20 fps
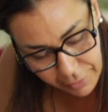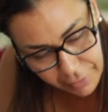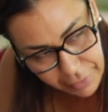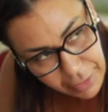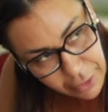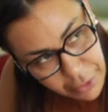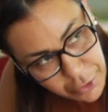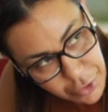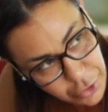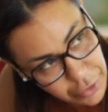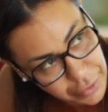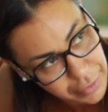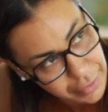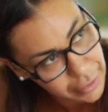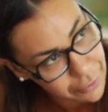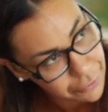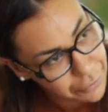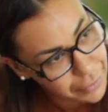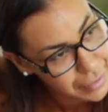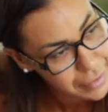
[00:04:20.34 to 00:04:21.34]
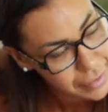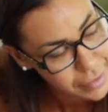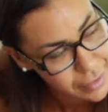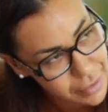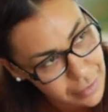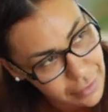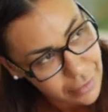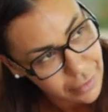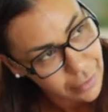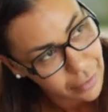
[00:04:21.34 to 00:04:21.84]
That should give
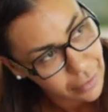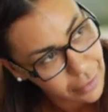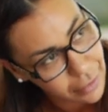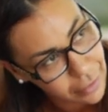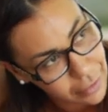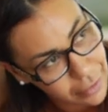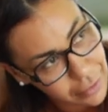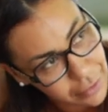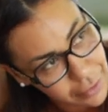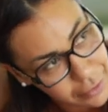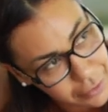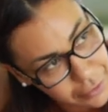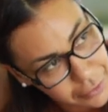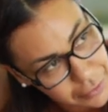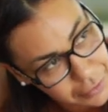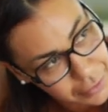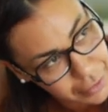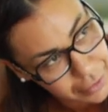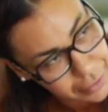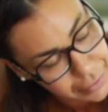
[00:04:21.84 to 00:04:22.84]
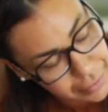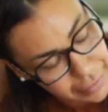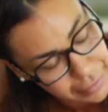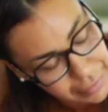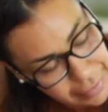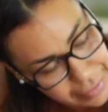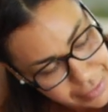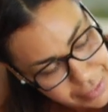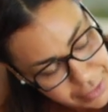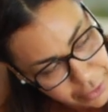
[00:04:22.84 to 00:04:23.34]
us a
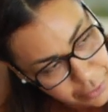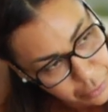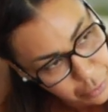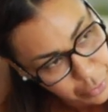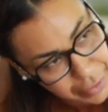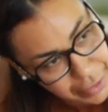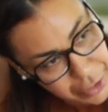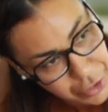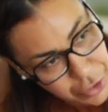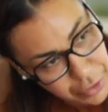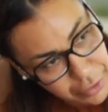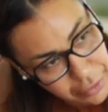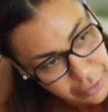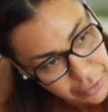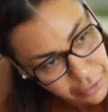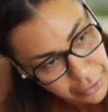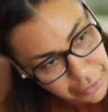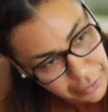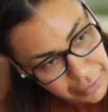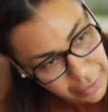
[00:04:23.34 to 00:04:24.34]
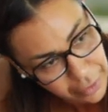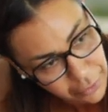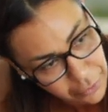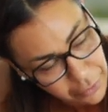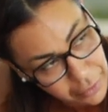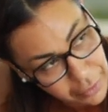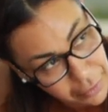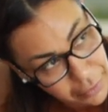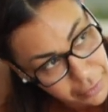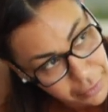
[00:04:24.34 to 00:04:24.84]
nice compression on
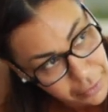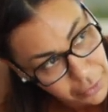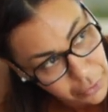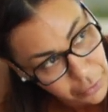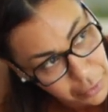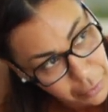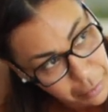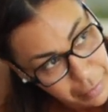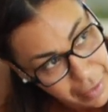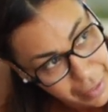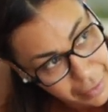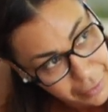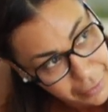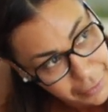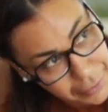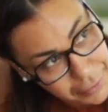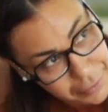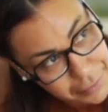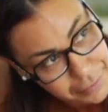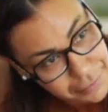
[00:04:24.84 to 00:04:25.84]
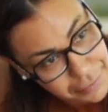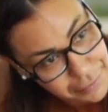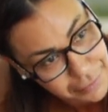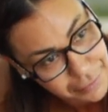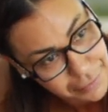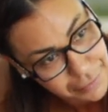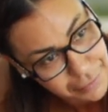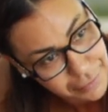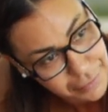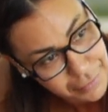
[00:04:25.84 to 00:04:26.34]
our lower back.
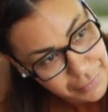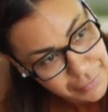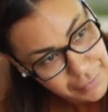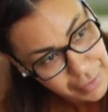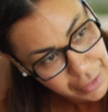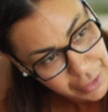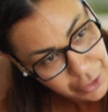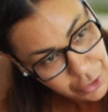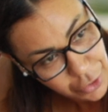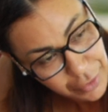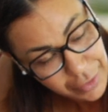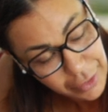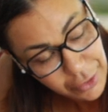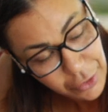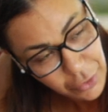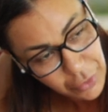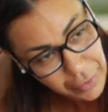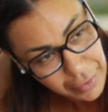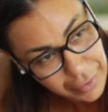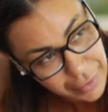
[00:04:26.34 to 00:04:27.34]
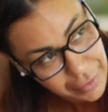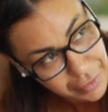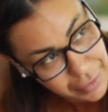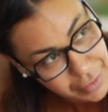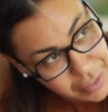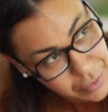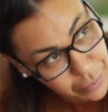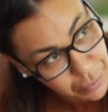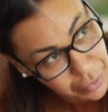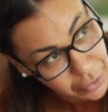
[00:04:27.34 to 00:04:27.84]
You can go ahead and
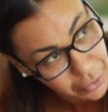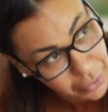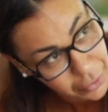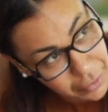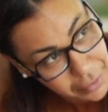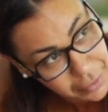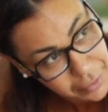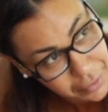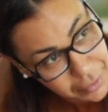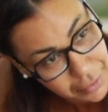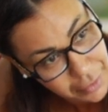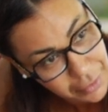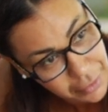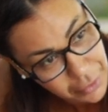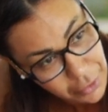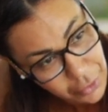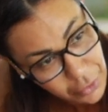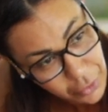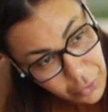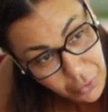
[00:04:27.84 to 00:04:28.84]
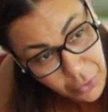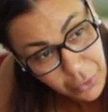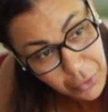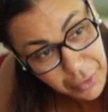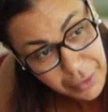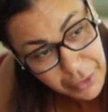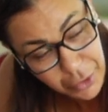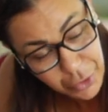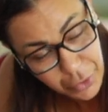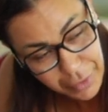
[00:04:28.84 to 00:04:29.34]
explore,
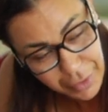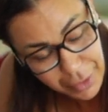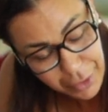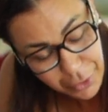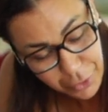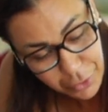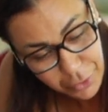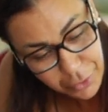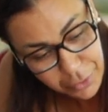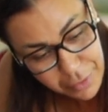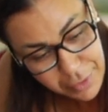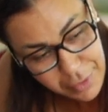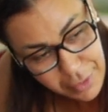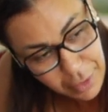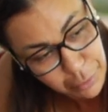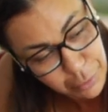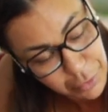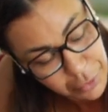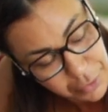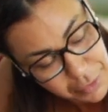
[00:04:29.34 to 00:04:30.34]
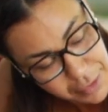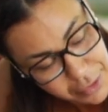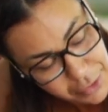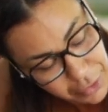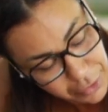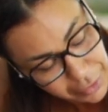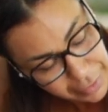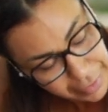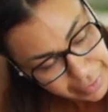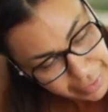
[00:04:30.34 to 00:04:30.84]
or you can use a
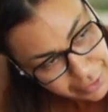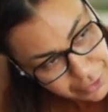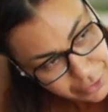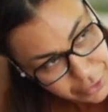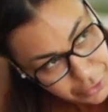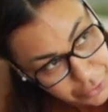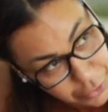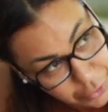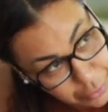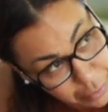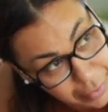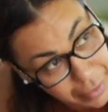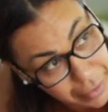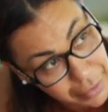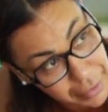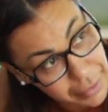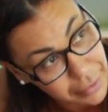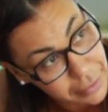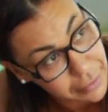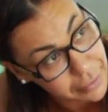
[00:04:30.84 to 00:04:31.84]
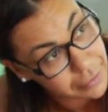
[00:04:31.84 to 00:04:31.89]
bolster under your belly.